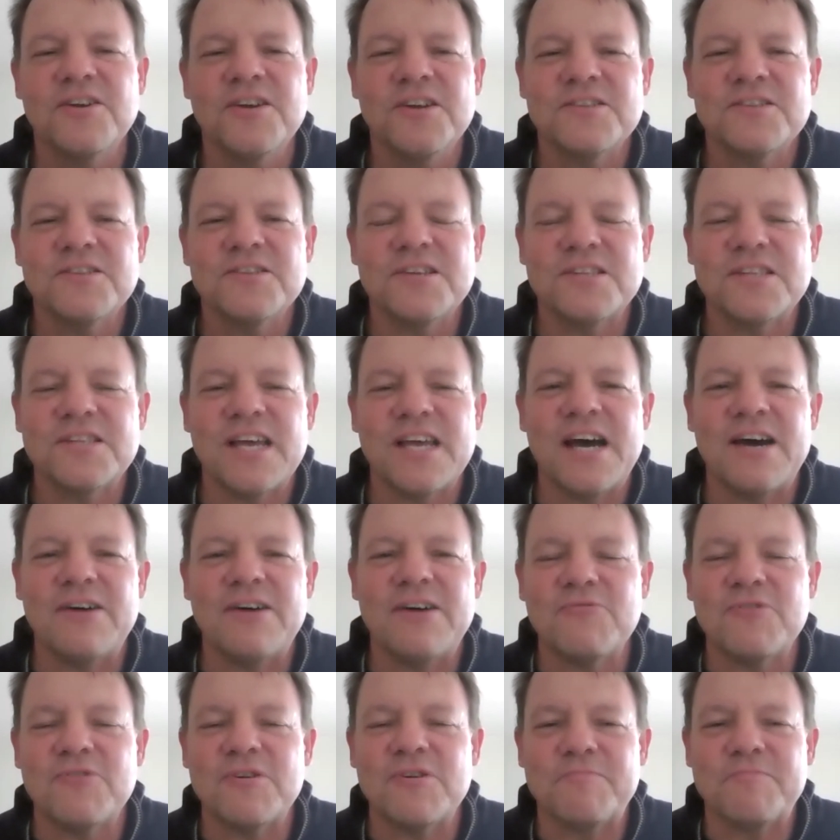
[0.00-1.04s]
that
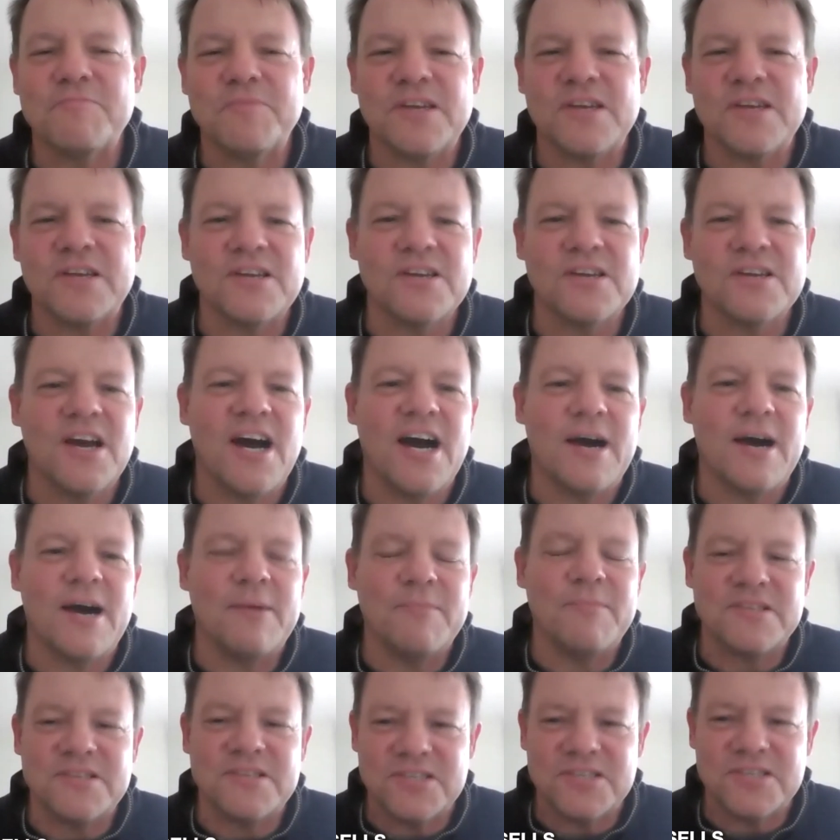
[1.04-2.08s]
that would be
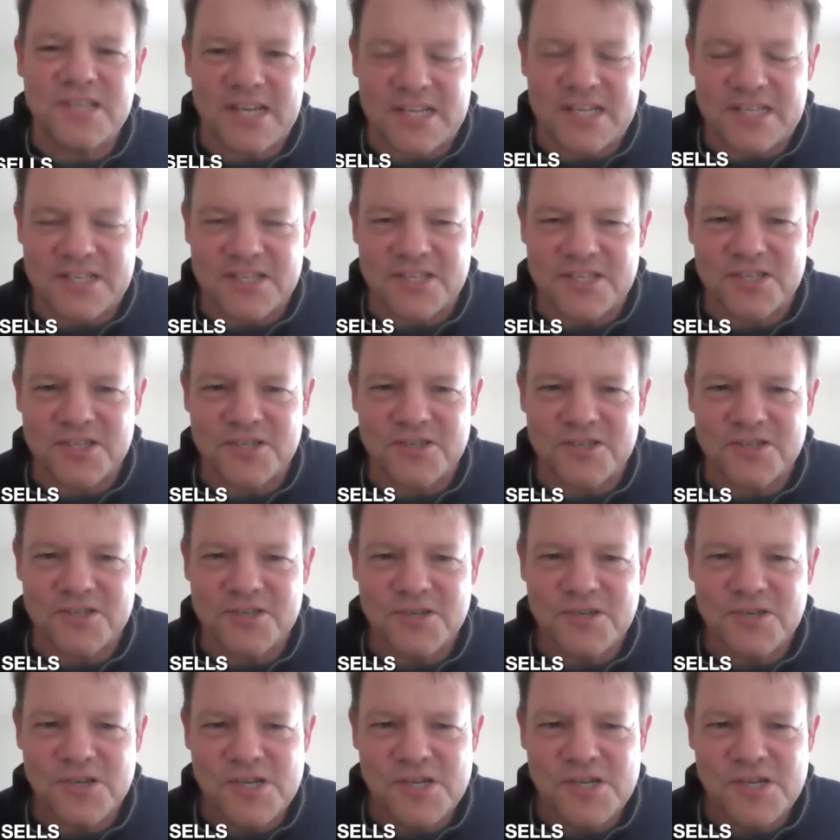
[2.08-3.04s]
common sense,